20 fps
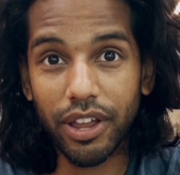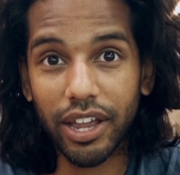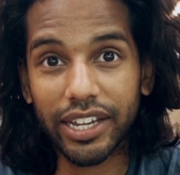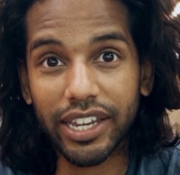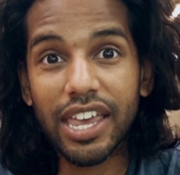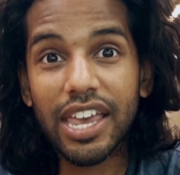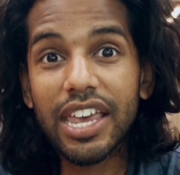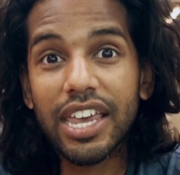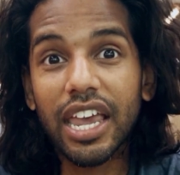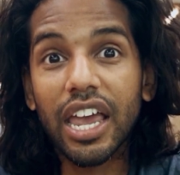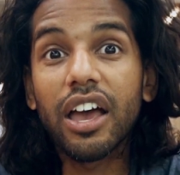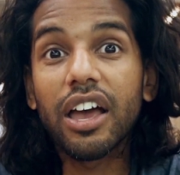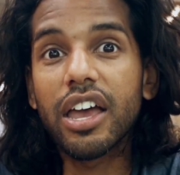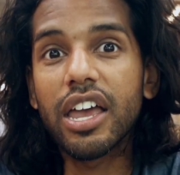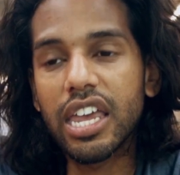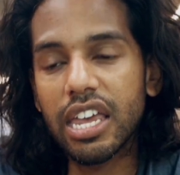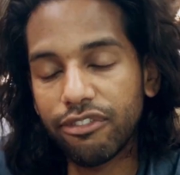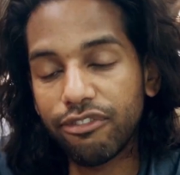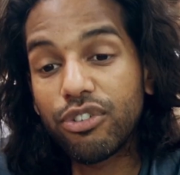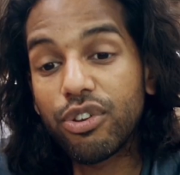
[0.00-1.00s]
Like,
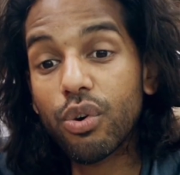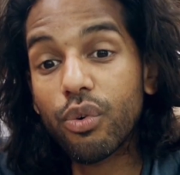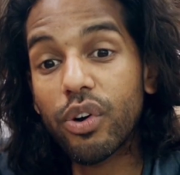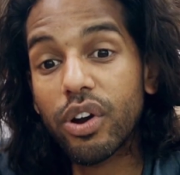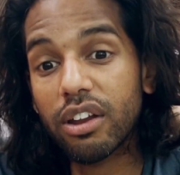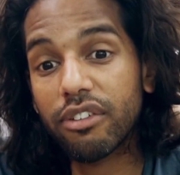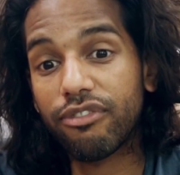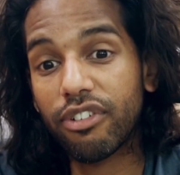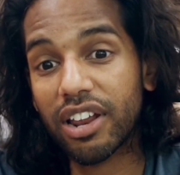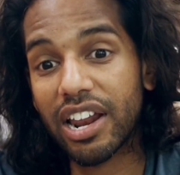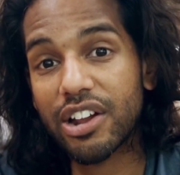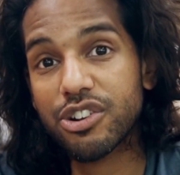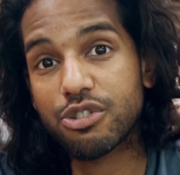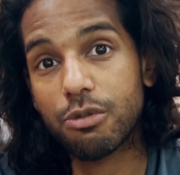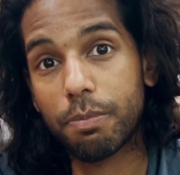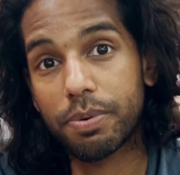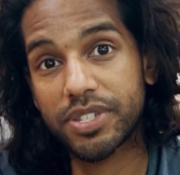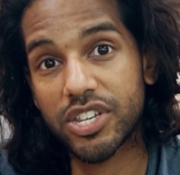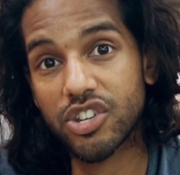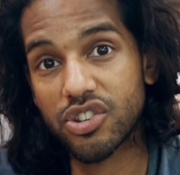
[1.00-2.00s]
if you're in a
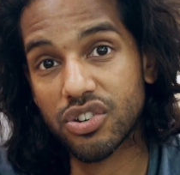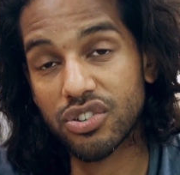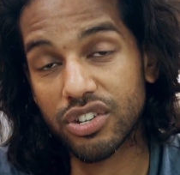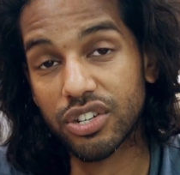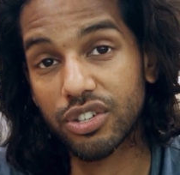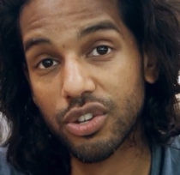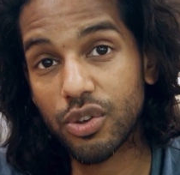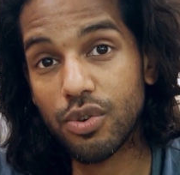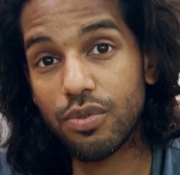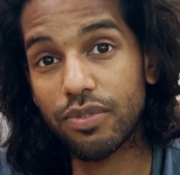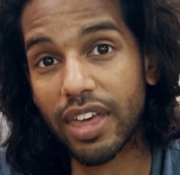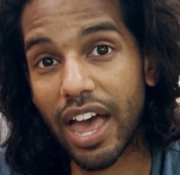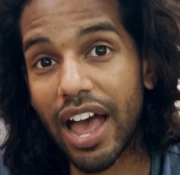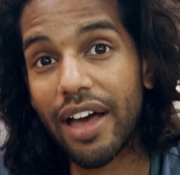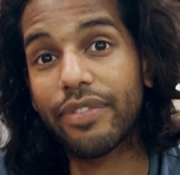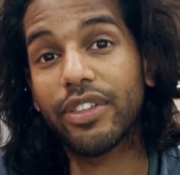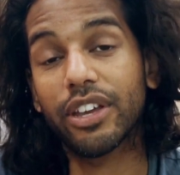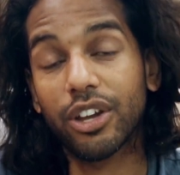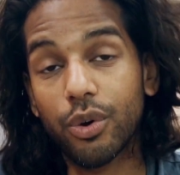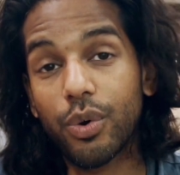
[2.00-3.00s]
financial position to do
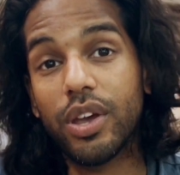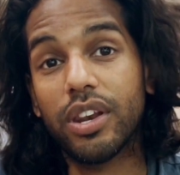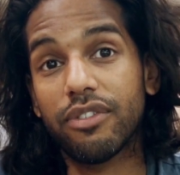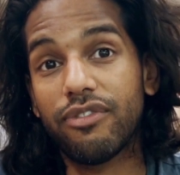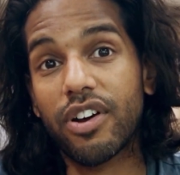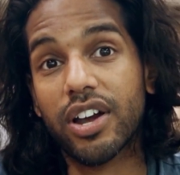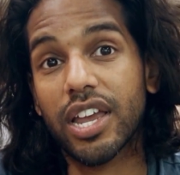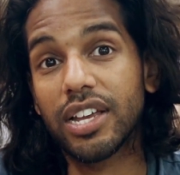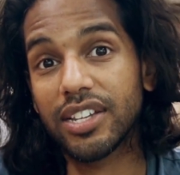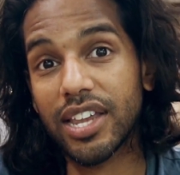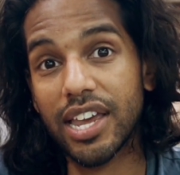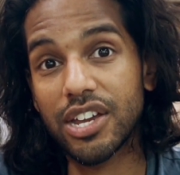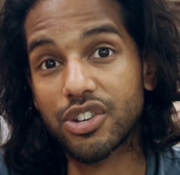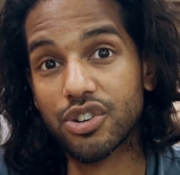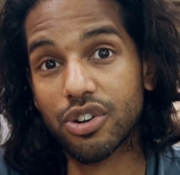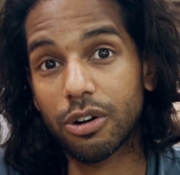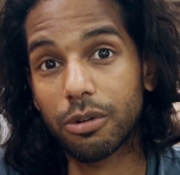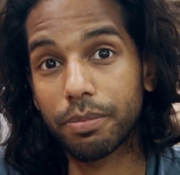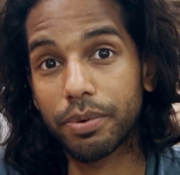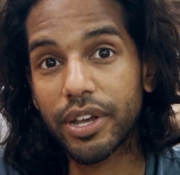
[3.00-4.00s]
that, then quit the fucking day
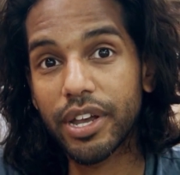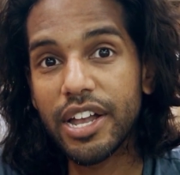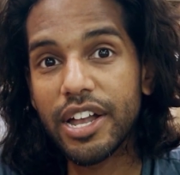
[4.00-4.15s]
job.